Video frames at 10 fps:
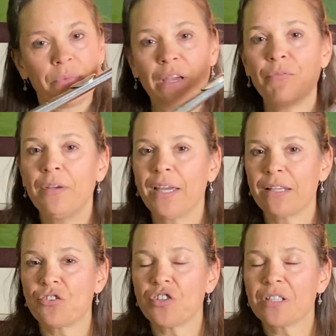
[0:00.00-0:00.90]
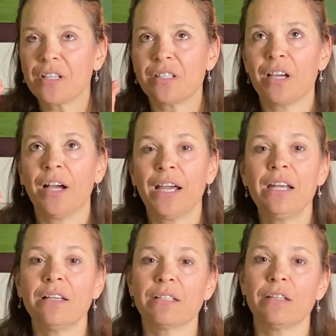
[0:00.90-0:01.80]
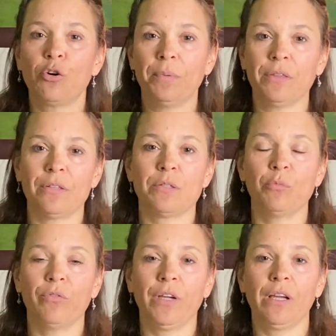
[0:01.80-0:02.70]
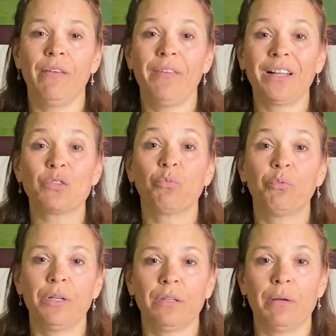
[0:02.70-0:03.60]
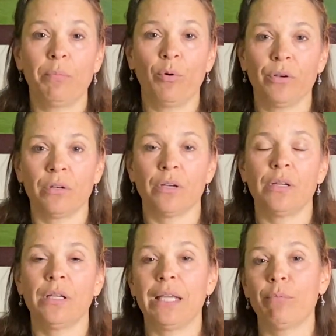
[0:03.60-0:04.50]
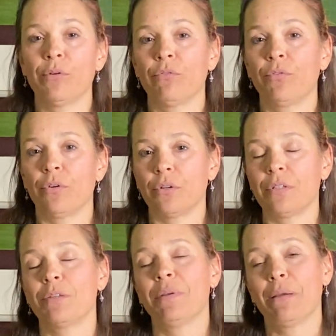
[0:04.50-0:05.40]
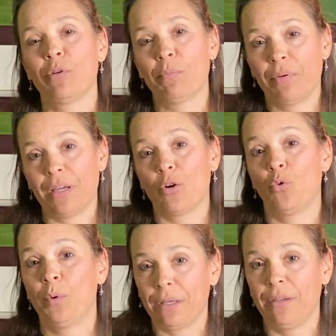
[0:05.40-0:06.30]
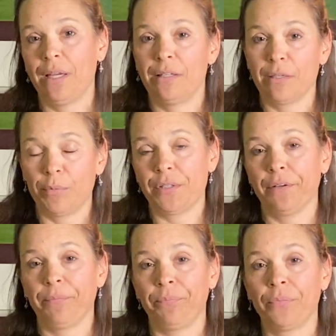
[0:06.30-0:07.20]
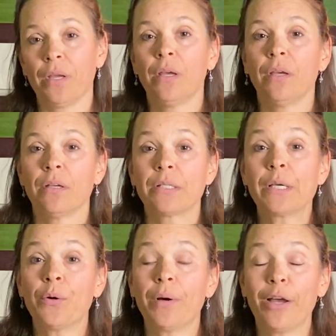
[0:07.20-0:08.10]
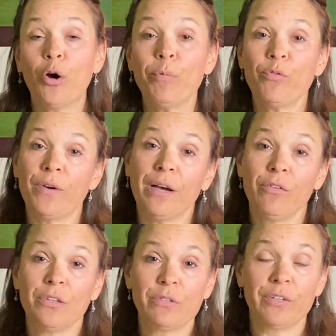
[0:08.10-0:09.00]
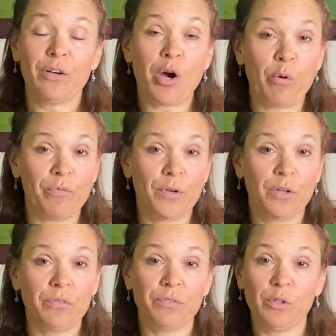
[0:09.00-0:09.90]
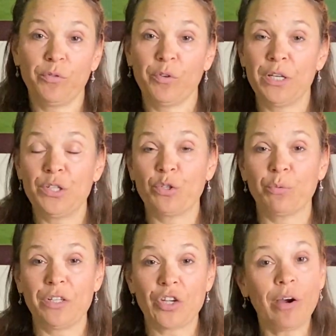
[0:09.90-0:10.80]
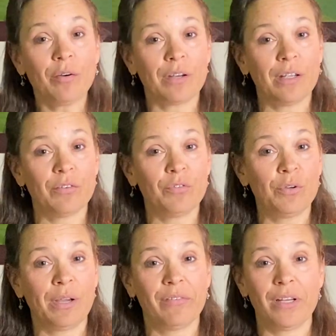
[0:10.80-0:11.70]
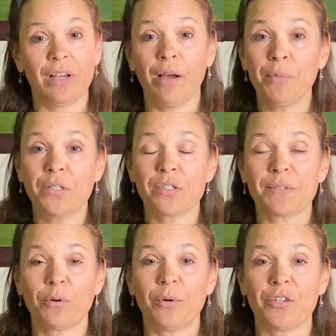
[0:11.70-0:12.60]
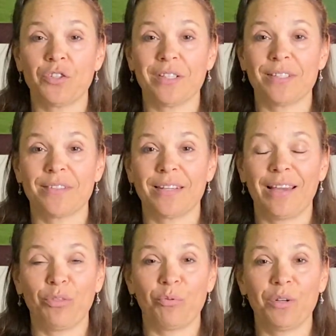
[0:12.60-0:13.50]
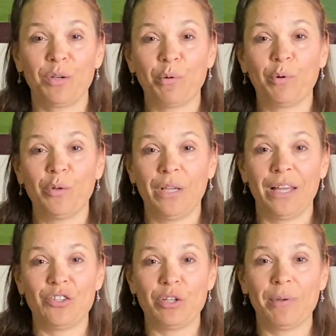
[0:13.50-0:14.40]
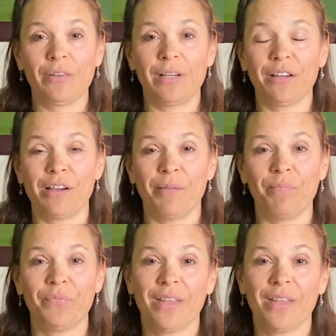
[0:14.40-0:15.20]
I feel like it's just the tiniest little bit that's moving, and that's really important to be able to play quickly in double tongue. So I hope you found this video helpful. Feel free to reach out if you have any comments or questions. CatherineCaroli@gmail.com.